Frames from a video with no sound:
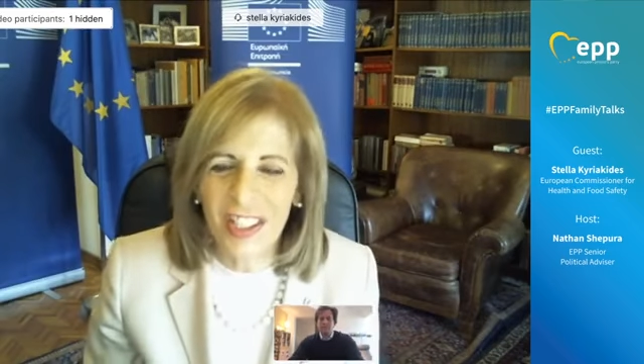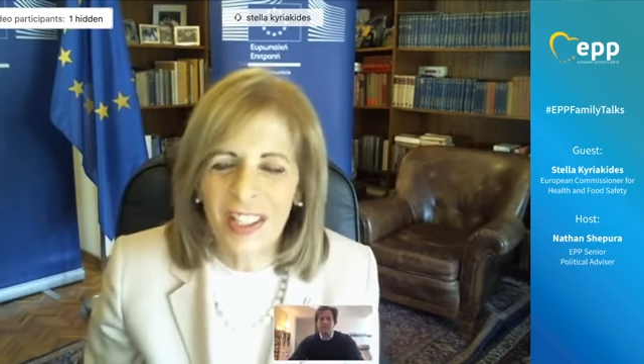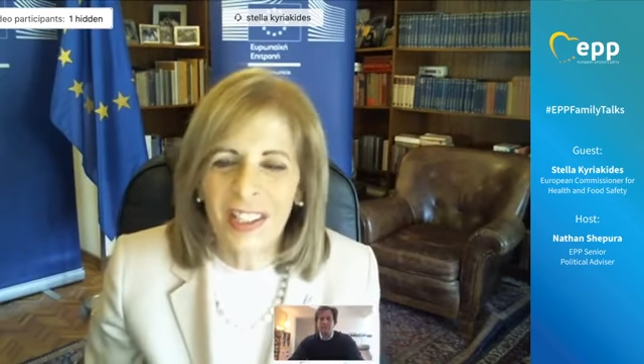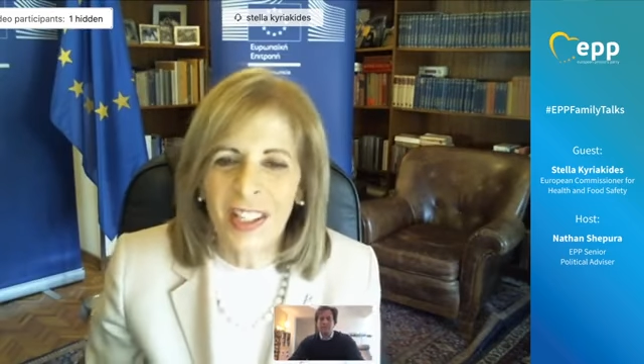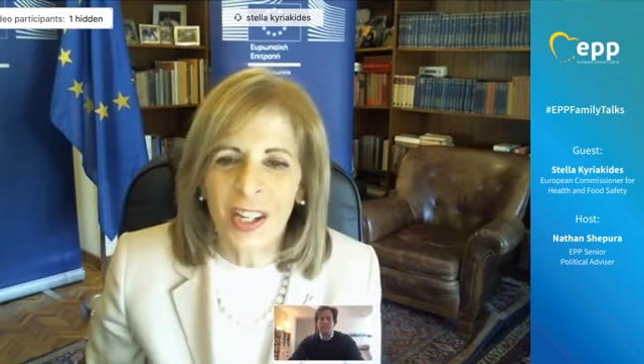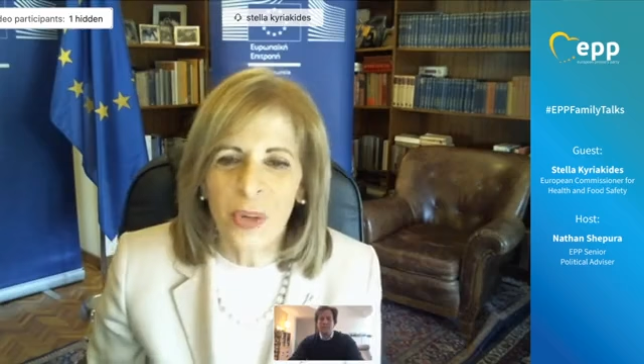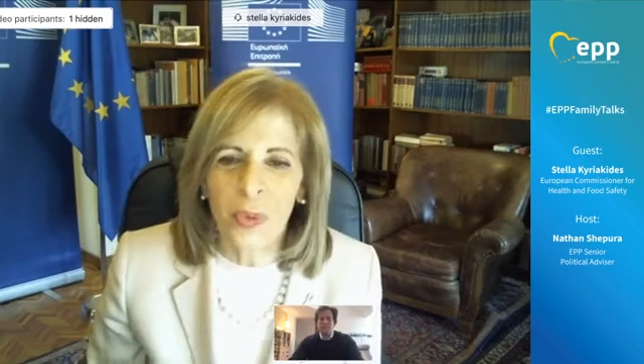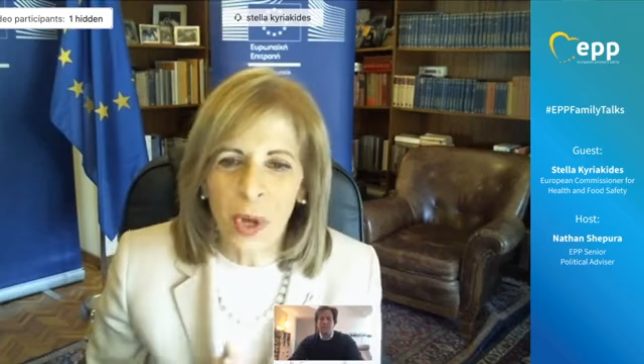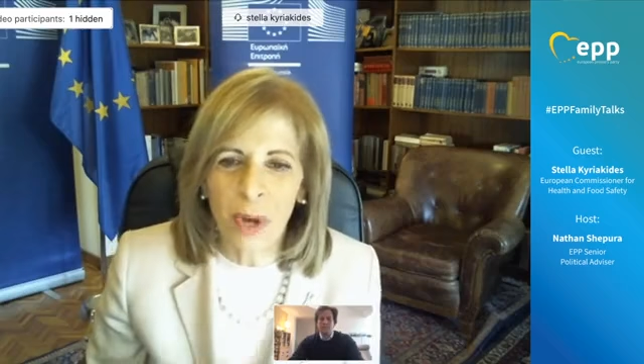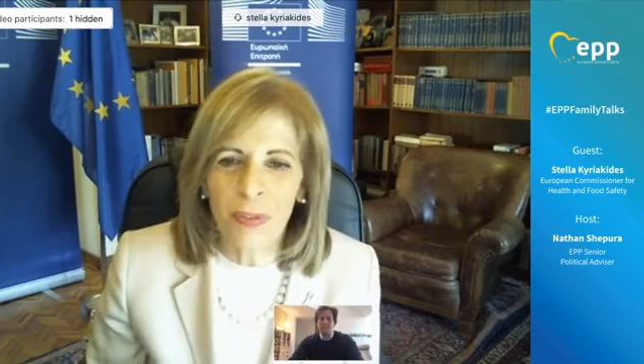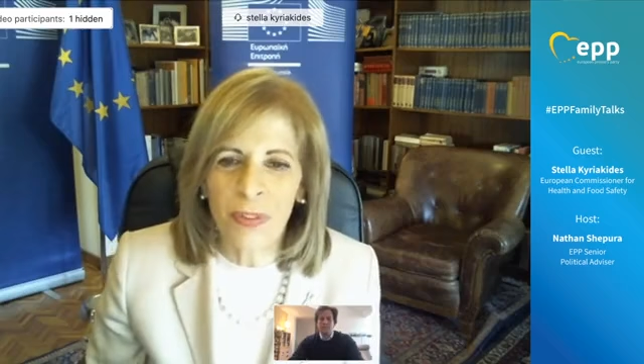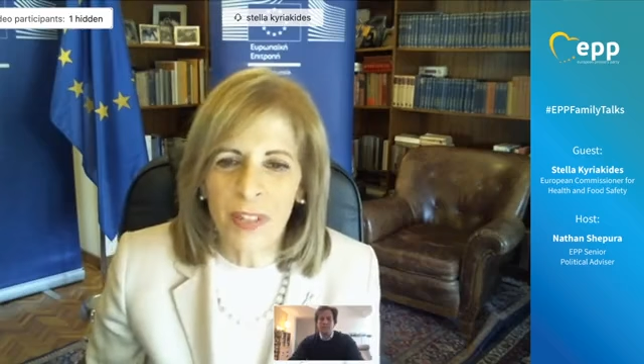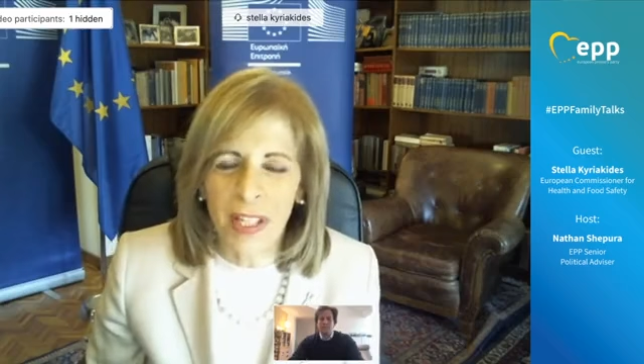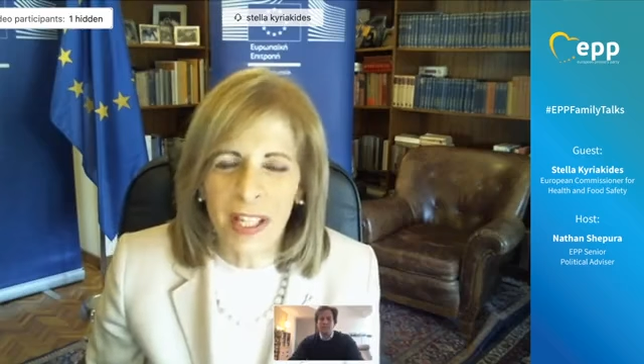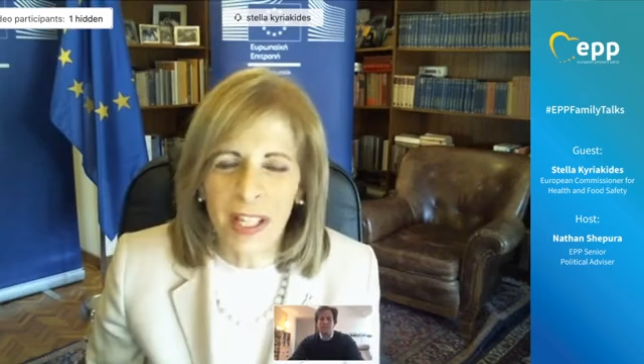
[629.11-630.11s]
We often
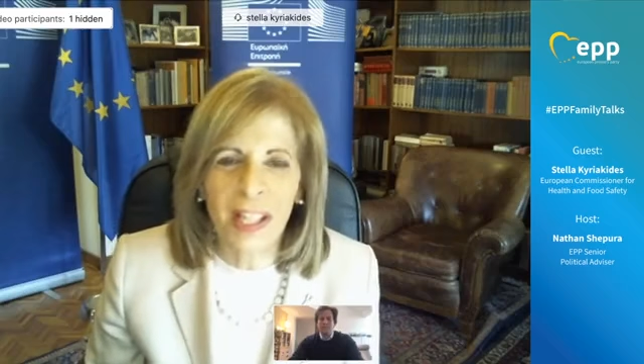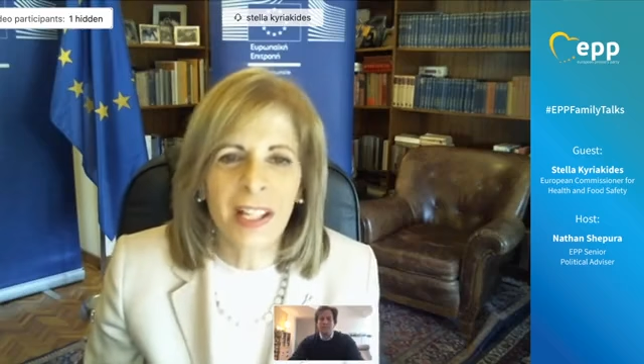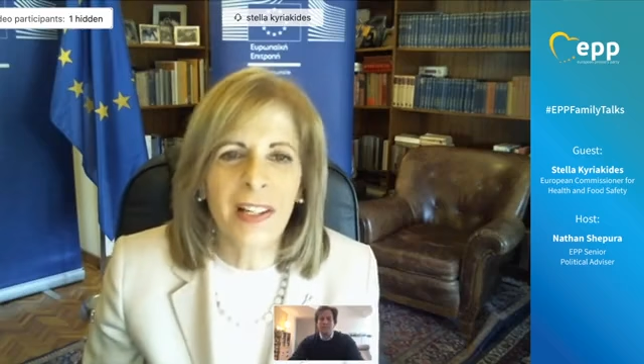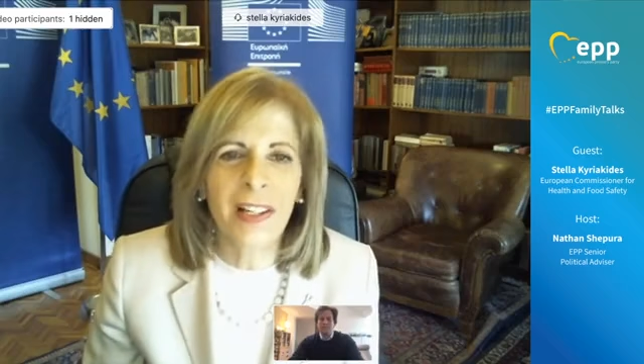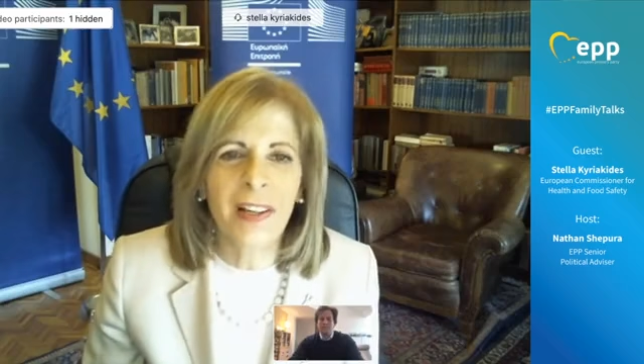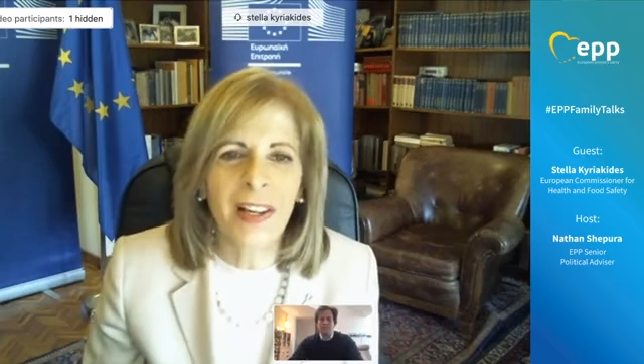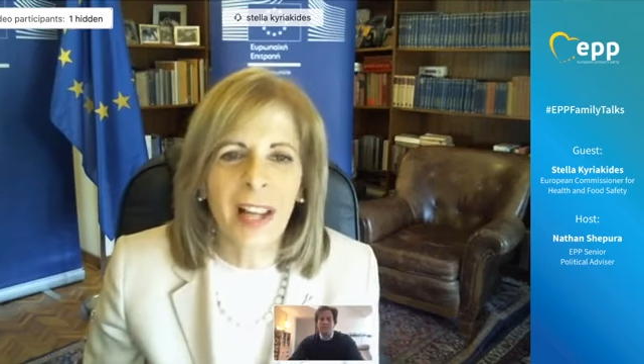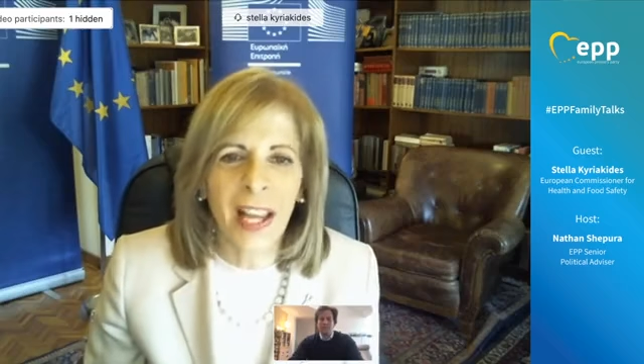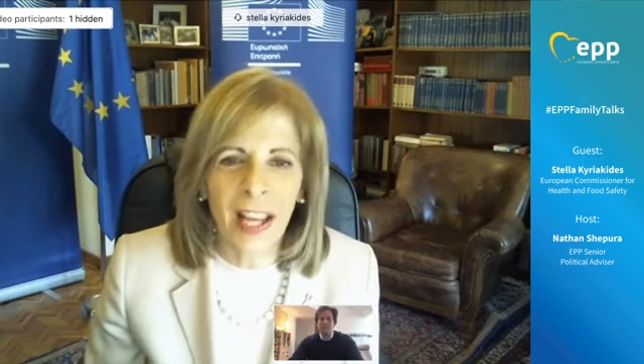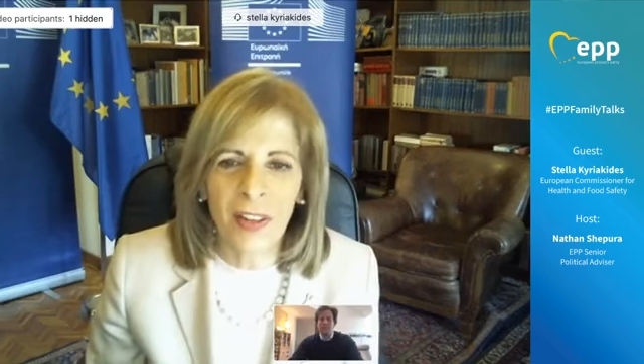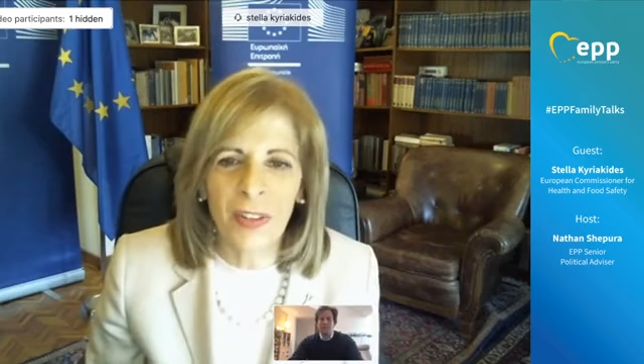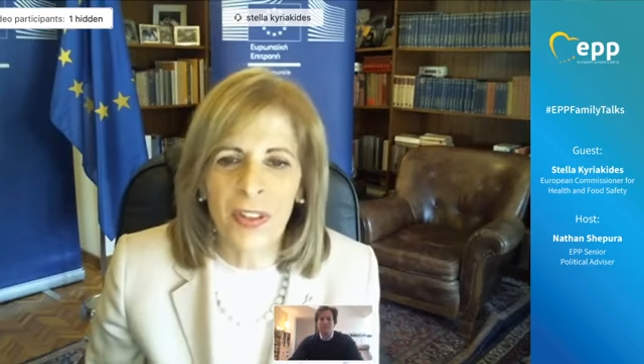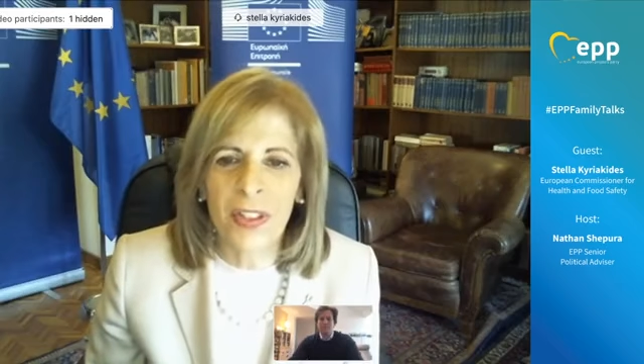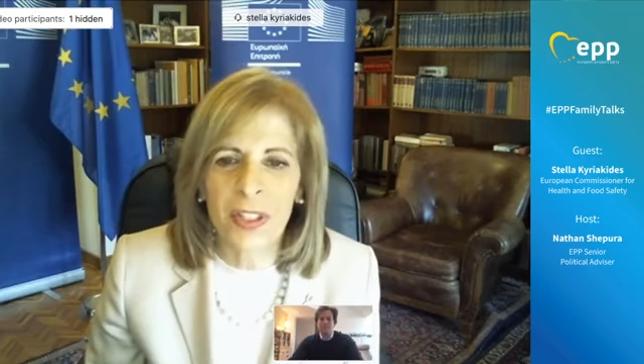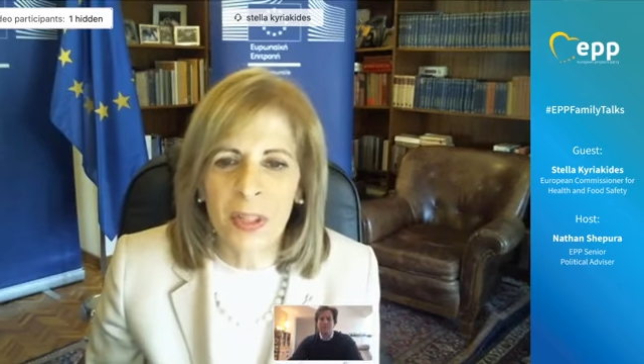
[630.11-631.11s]
hear health is
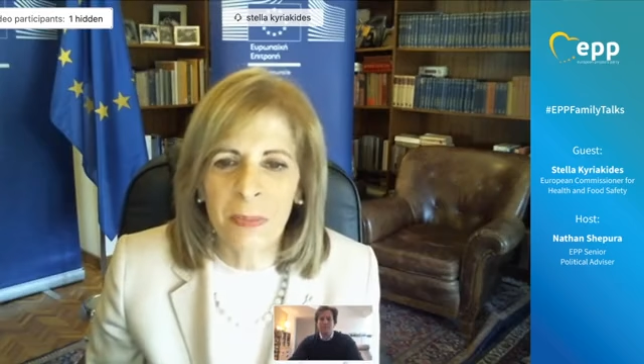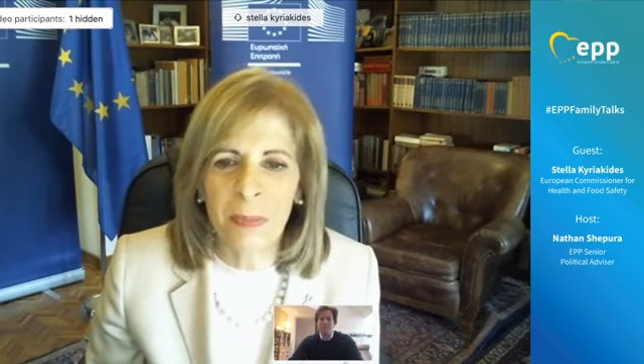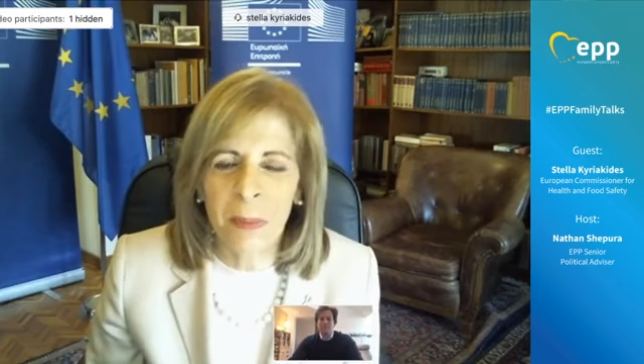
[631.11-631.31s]
a member